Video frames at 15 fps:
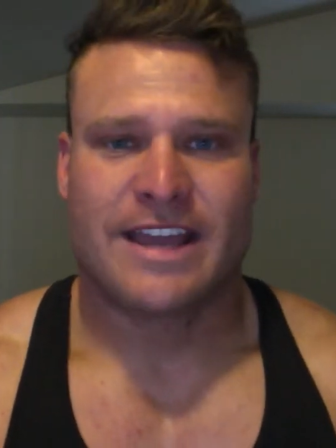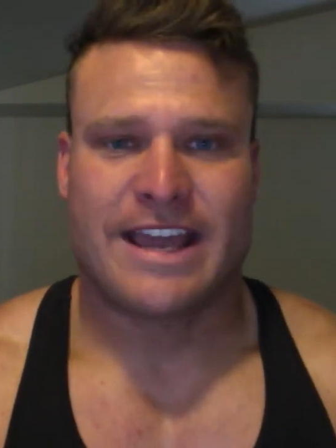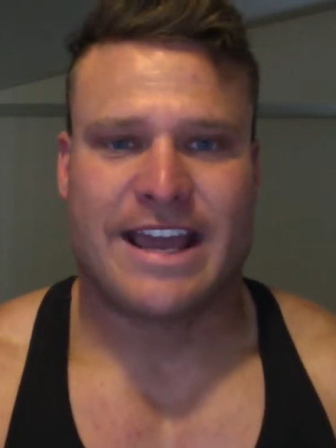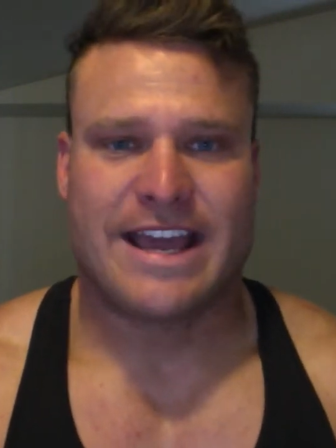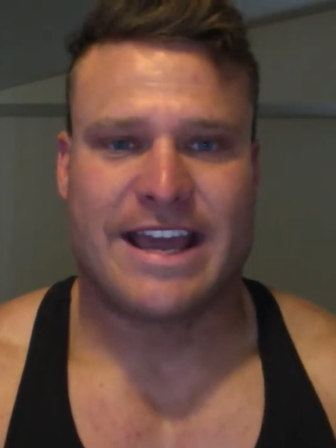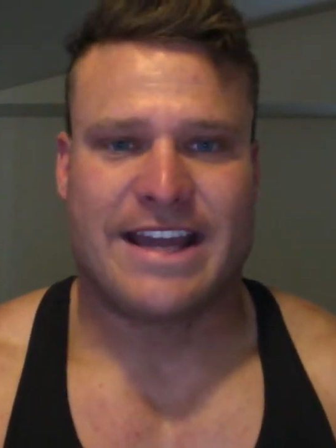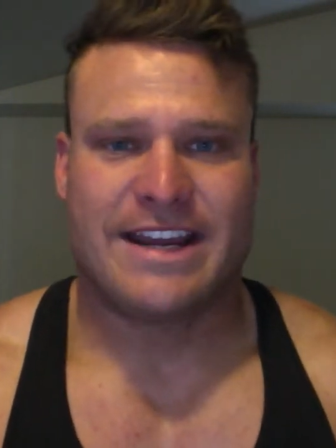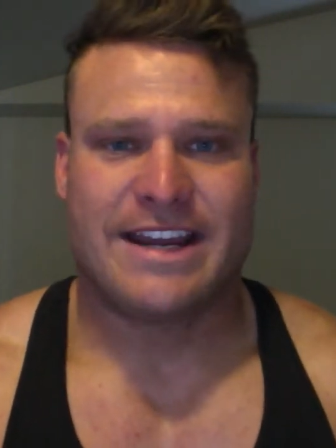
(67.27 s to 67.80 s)

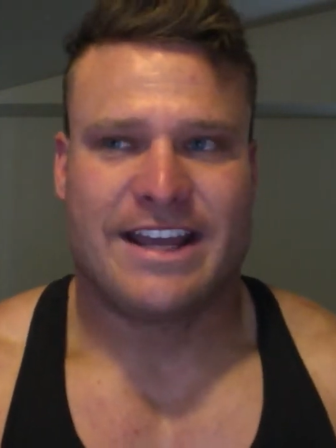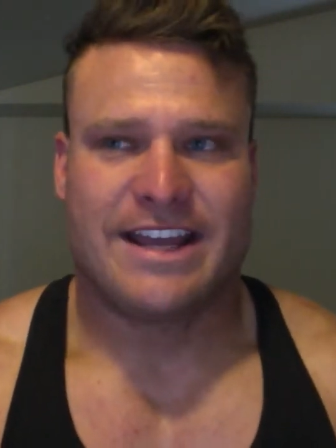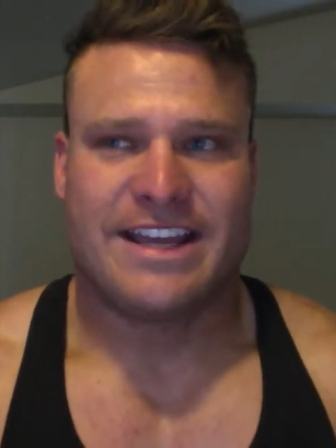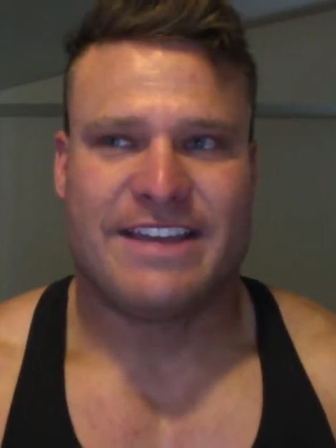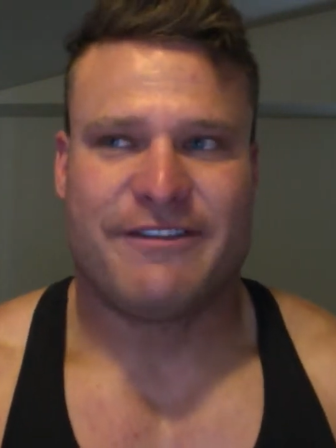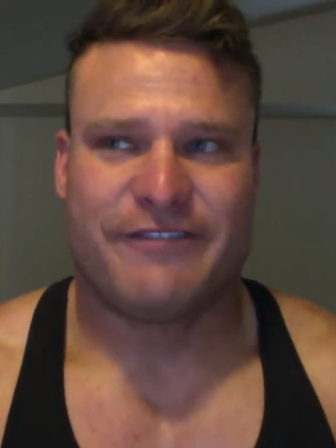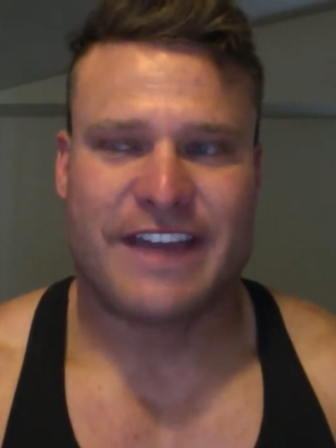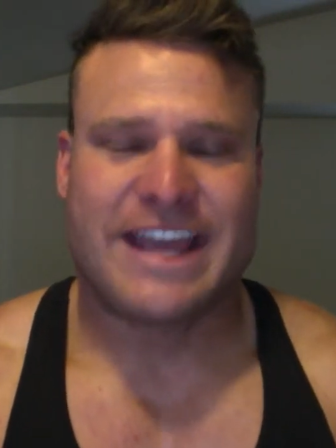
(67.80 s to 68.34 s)
And he
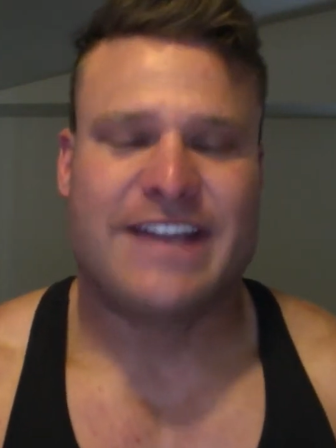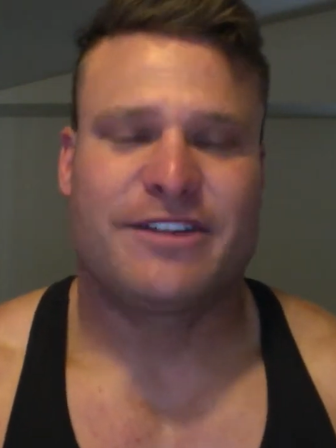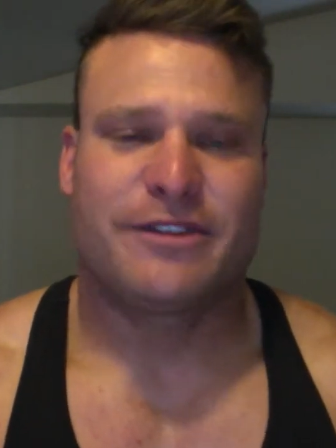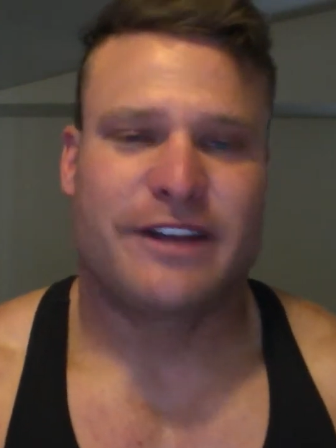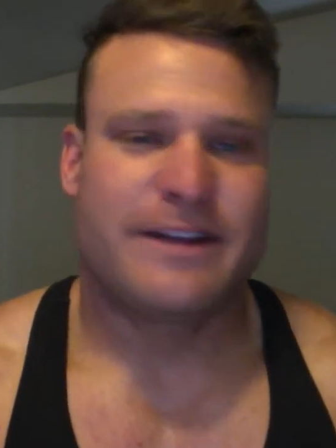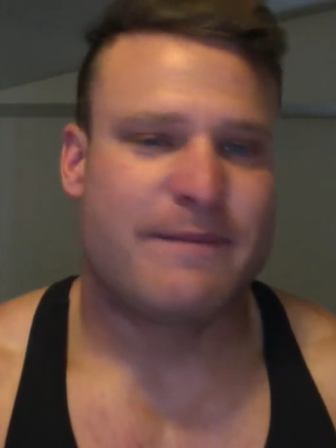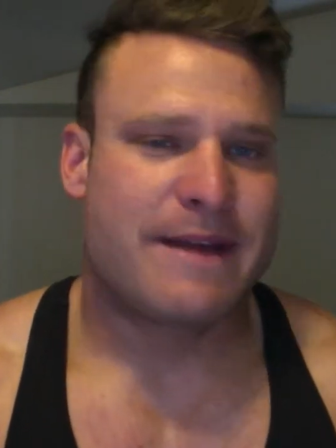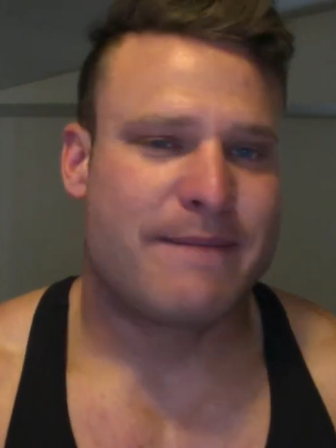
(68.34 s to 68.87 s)
vaguely
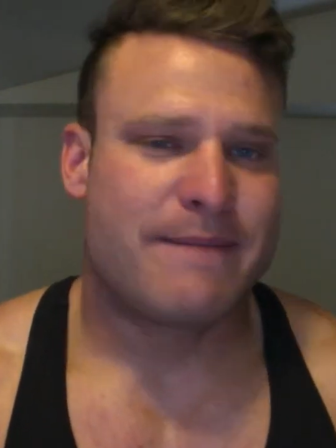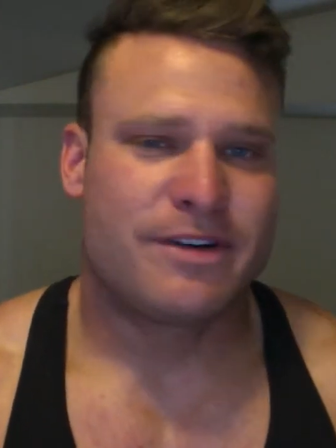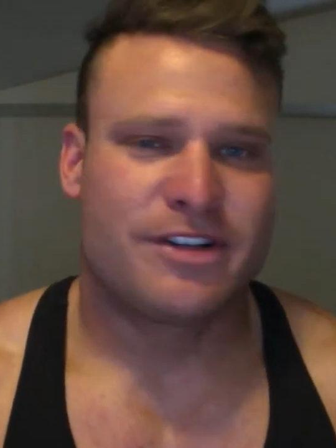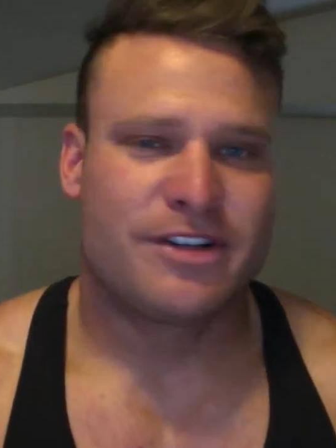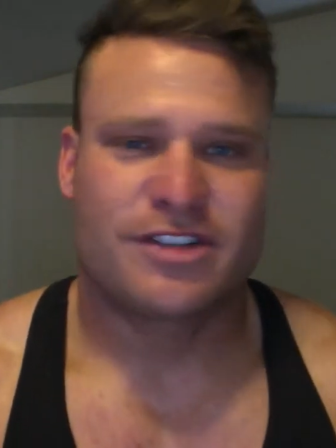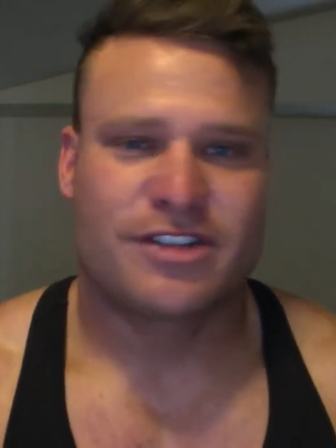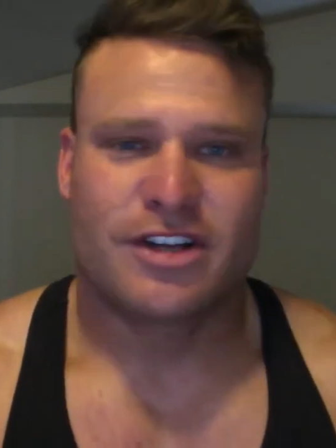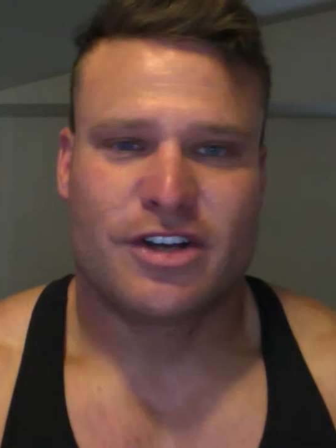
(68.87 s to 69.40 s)

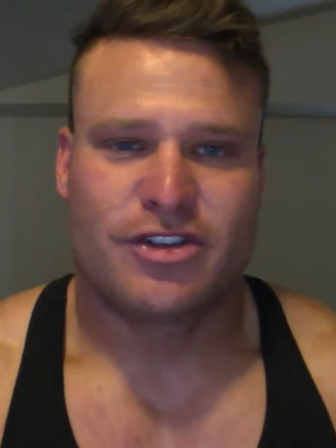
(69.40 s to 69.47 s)
remembers